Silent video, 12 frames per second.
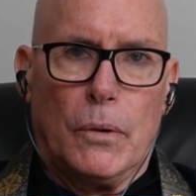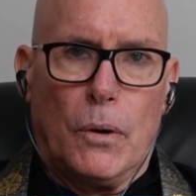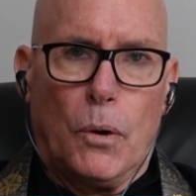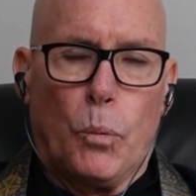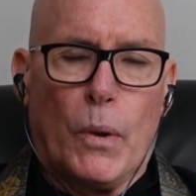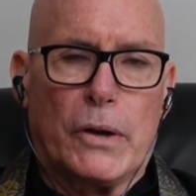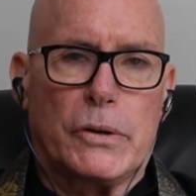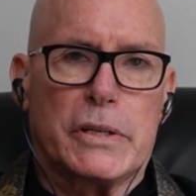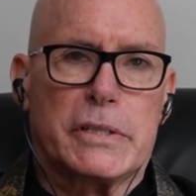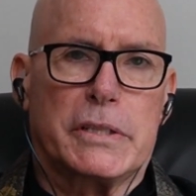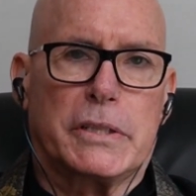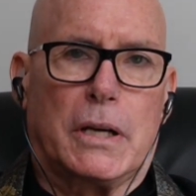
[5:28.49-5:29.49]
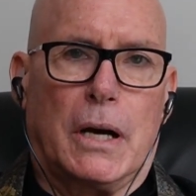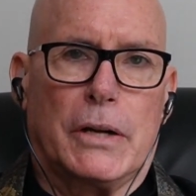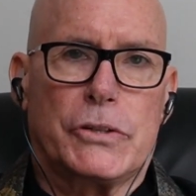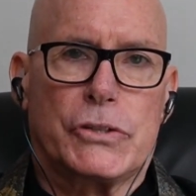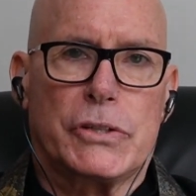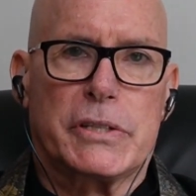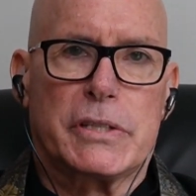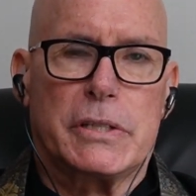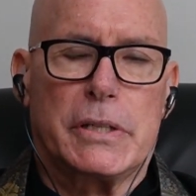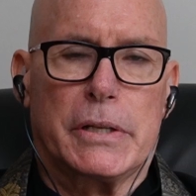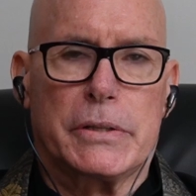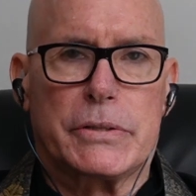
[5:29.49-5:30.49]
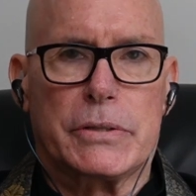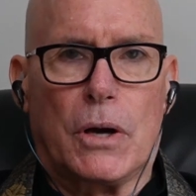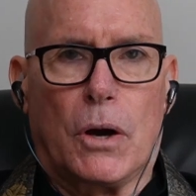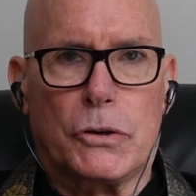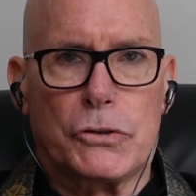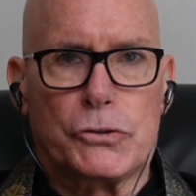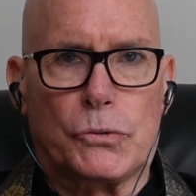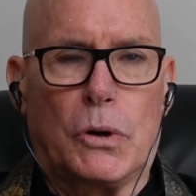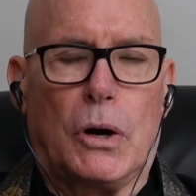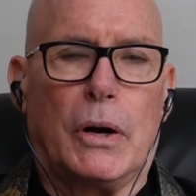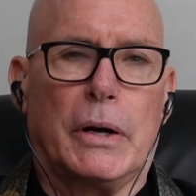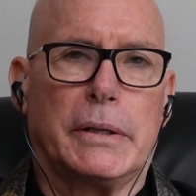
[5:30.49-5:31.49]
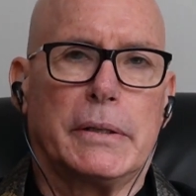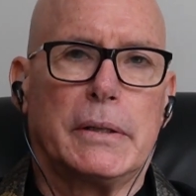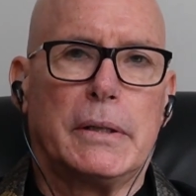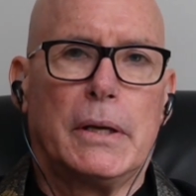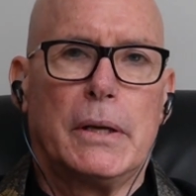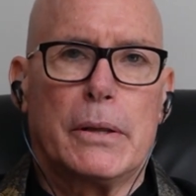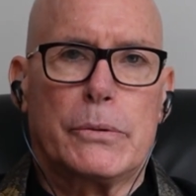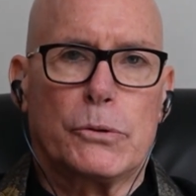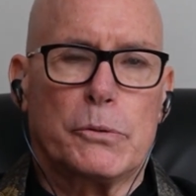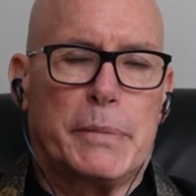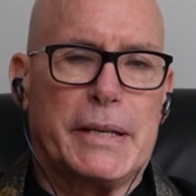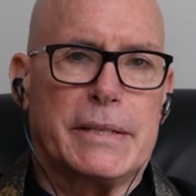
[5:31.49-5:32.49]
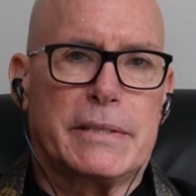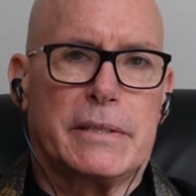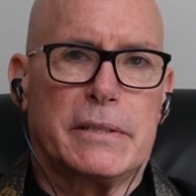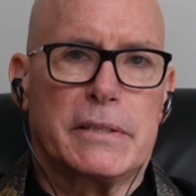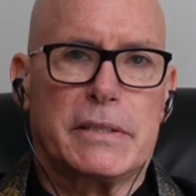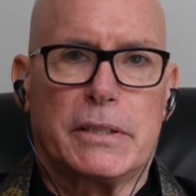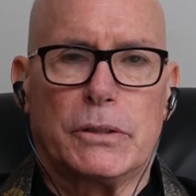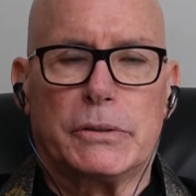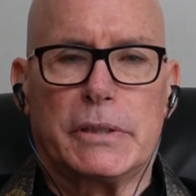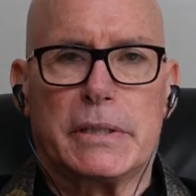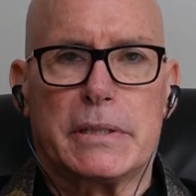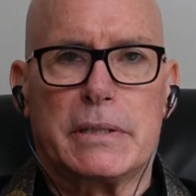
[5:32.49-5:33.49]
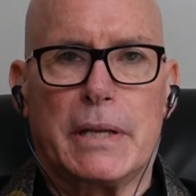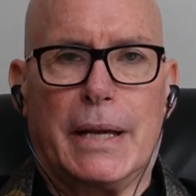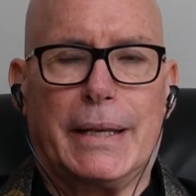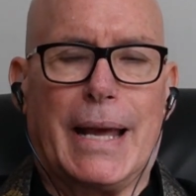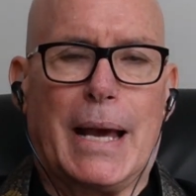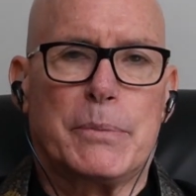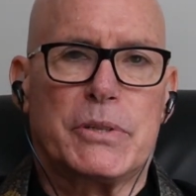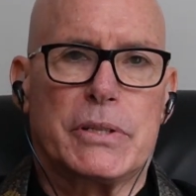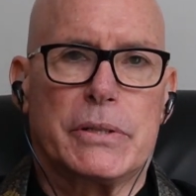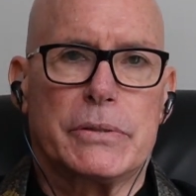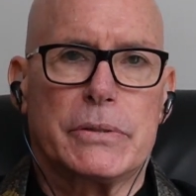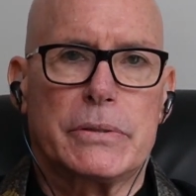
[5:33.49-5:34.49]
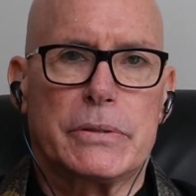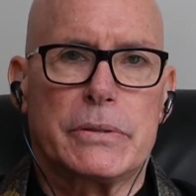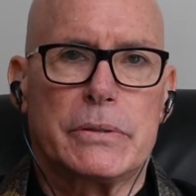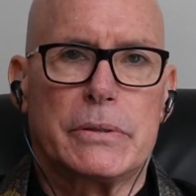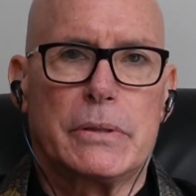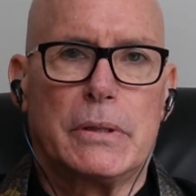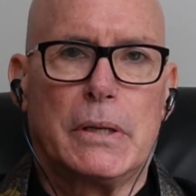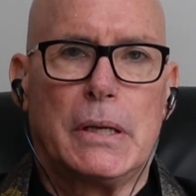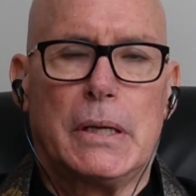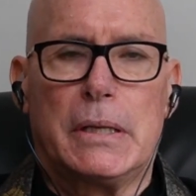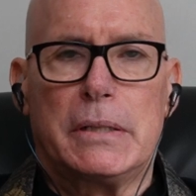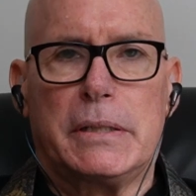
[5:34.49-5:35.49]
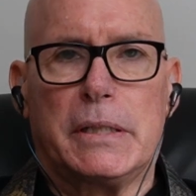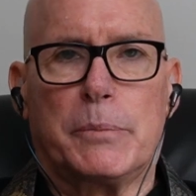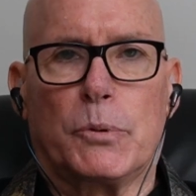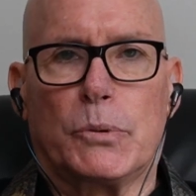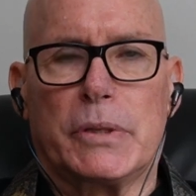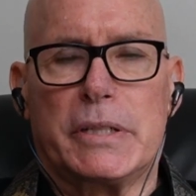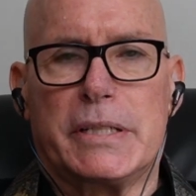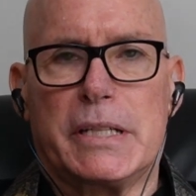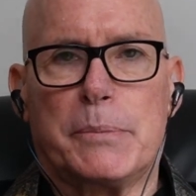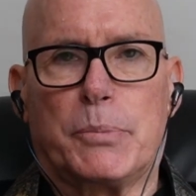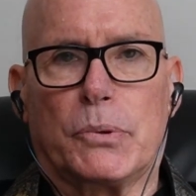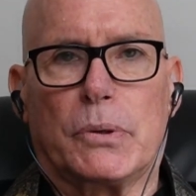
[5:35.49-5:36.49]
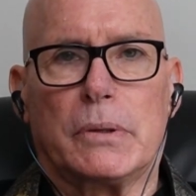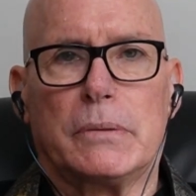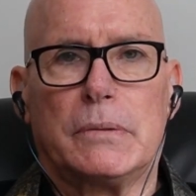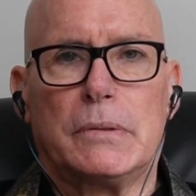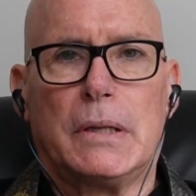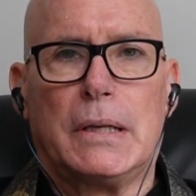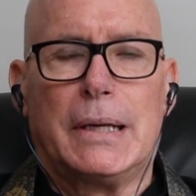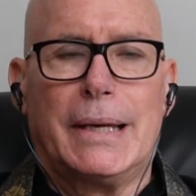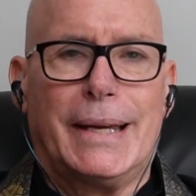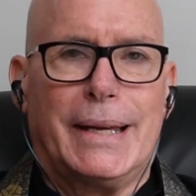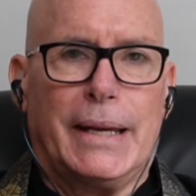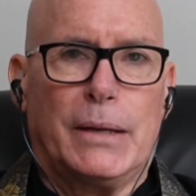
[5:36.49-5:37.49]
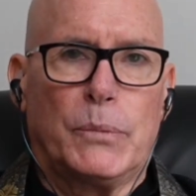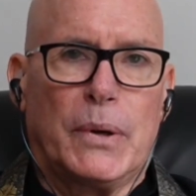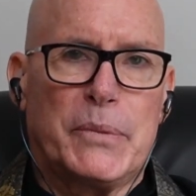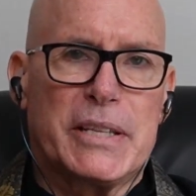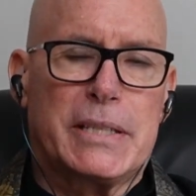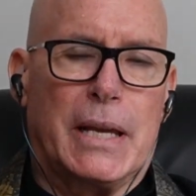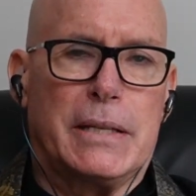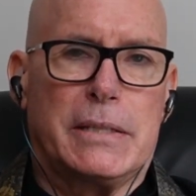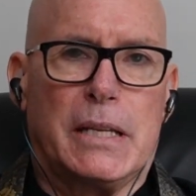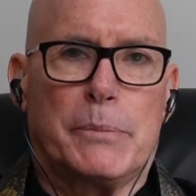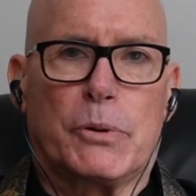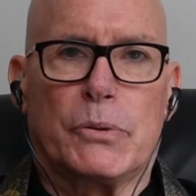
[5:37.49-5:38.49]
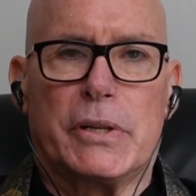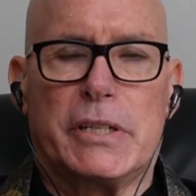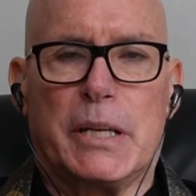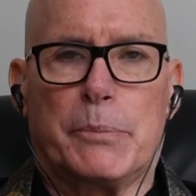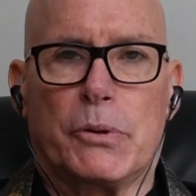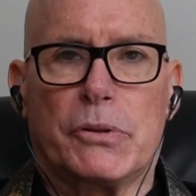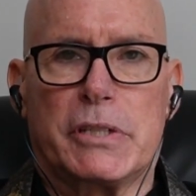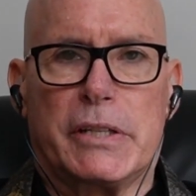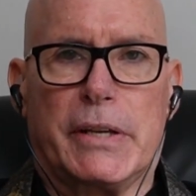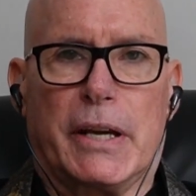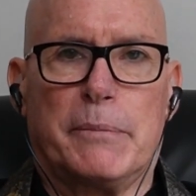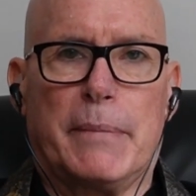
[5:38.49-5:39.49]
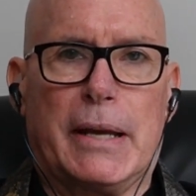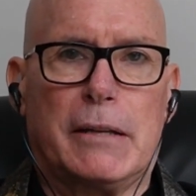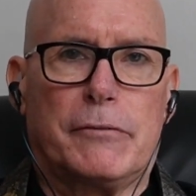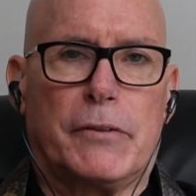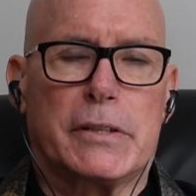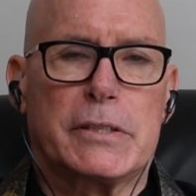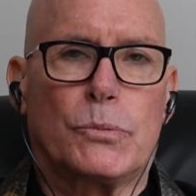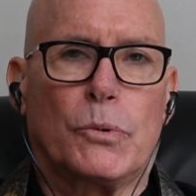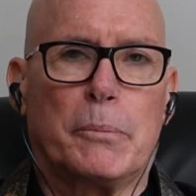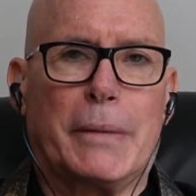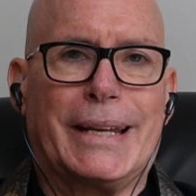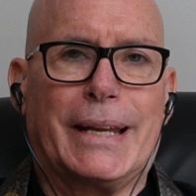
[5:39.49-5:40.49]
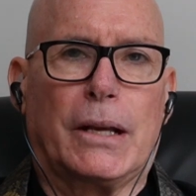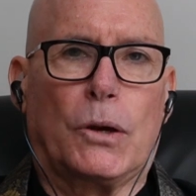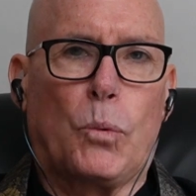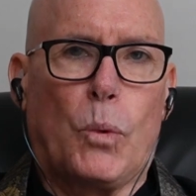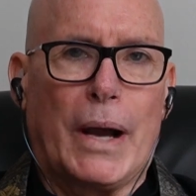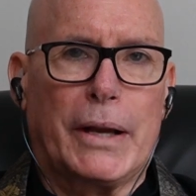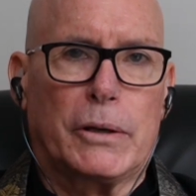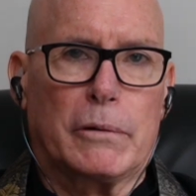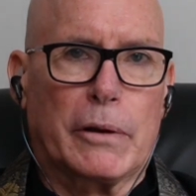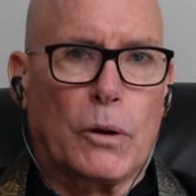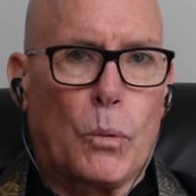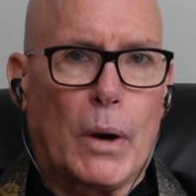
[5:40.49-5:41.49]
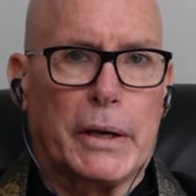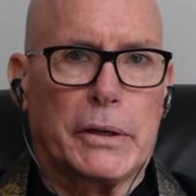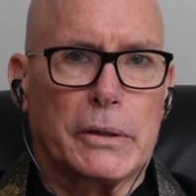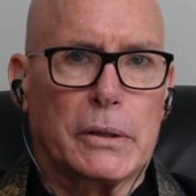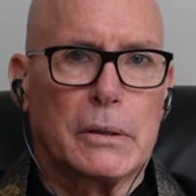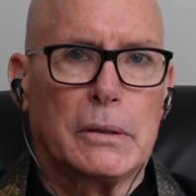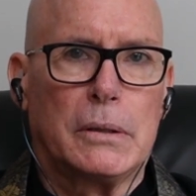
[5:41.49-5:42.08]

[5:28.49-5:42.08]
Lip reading: awareness and consciousness are drawn through peace and stillness and absence, deeper and deeper. And when we say deeper and deeper into the unmanifest, we're meaning quieter and quieter,